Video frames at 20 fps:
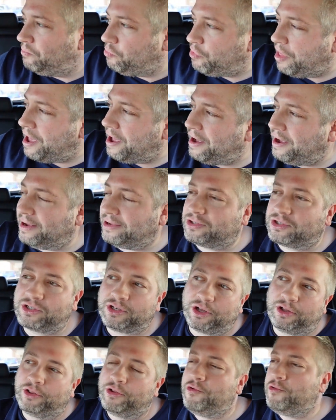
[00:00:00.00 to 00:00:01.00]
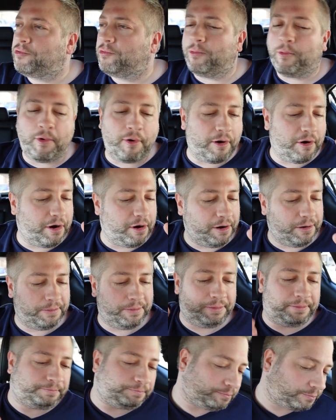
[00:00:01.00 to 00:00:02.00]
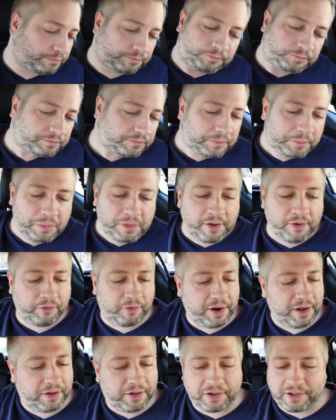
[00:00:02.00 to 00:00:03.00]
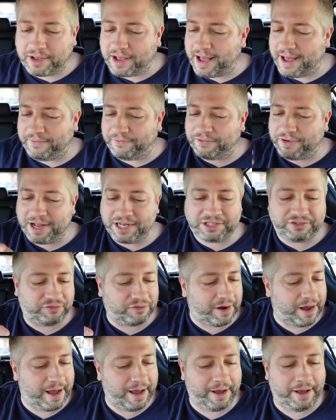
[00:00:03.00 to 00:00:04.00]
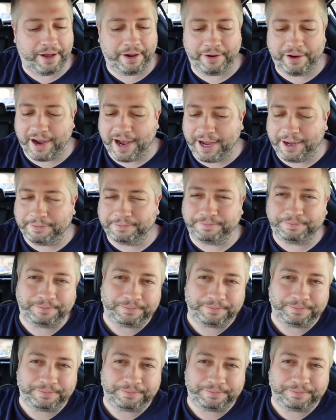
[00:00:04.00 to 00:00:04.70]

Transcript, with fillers: That's a lukewarm crinkle cut French fry, all right.